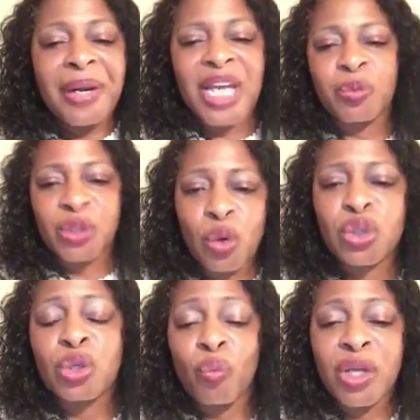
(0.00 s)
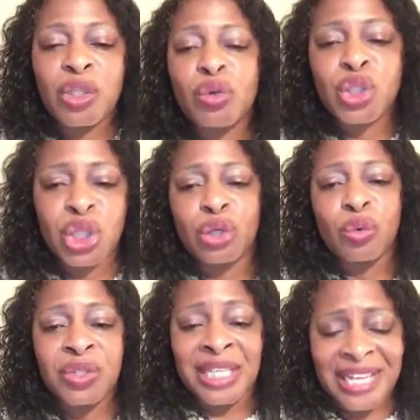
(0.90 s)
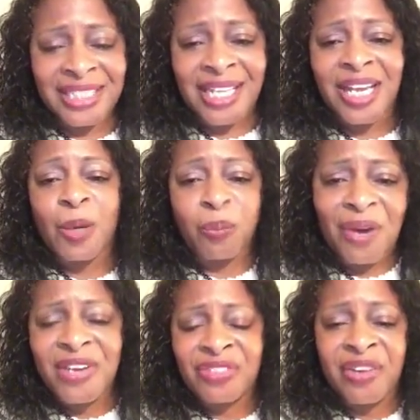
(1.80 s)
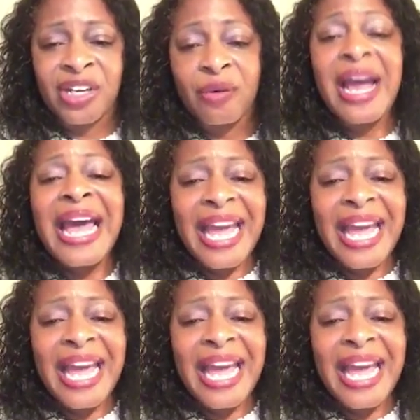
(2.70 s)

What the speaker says: Because when you choose, as I said in a previous video,